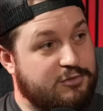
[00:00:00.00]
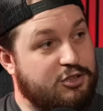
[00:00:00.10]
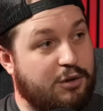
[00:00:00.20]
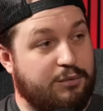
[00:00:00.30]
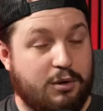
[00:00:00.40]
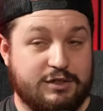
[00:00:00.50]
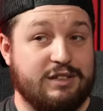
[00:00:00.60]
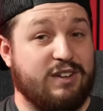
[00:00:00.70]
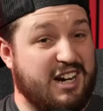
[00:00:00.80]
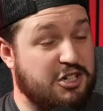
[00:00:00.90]
So
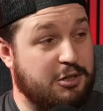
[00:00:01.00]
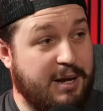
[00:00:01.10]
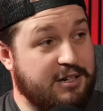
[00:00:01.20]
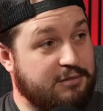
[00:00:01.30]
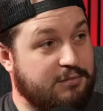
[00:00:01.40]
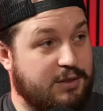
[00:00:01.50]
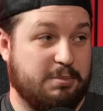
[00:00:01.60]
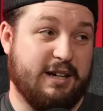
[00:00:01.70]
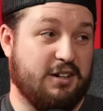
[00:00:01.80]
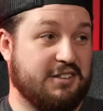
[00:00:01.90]
obviously faction dependent. If you
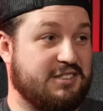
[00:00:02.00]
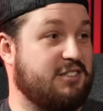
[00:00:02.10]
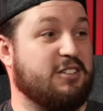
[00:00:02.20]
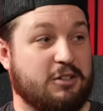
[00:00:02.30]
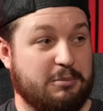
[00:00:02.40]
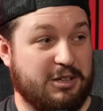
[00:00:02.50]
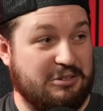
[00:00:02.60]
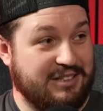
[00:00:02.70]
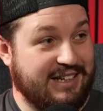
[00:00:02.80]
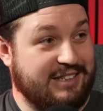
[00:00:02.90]
play knights, you're not going to be
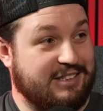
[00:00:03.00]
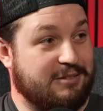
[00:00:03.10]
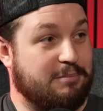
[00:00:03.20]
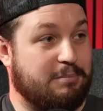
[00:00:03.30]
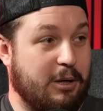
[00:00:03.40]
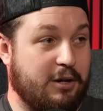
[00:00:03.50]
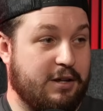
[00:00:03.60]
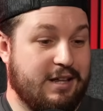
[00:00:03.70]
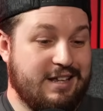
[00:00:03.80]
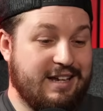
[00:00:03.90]
using this. Yeah. But
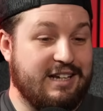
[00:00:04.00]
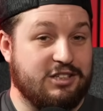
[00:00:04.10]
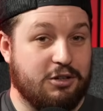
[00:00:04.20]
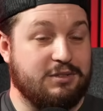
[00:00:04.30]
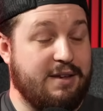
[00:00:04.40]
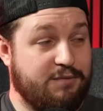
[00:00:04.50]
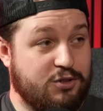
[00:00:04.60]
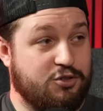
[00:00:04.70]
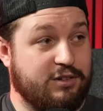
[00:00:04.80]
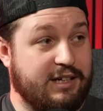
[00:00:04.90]
into those
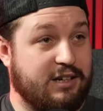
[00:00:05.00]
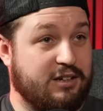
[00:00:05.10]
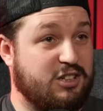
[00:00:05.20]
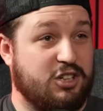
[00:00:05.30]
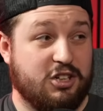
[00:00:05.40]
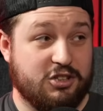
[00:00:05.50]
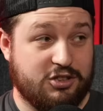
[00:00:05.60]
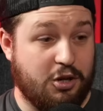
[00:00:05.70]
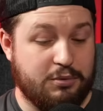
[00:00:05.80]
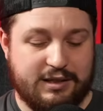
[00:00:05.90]
infantry like
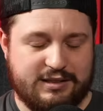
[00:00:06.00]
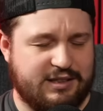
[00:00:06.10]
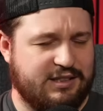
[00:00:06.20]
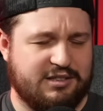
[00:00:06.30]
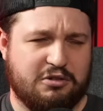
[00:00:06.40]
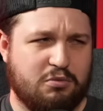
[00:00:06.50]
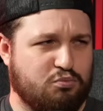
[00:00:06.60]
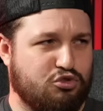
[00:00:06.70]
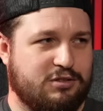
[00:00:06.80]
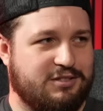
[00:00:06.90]
Custodies, this is
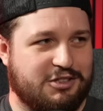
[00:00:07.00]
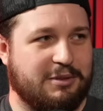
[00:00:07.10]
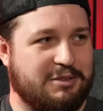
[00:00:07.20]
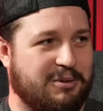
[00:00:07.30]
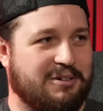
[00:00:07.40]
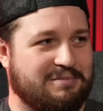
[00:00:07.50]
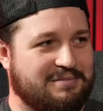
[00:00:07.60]
sweet spot.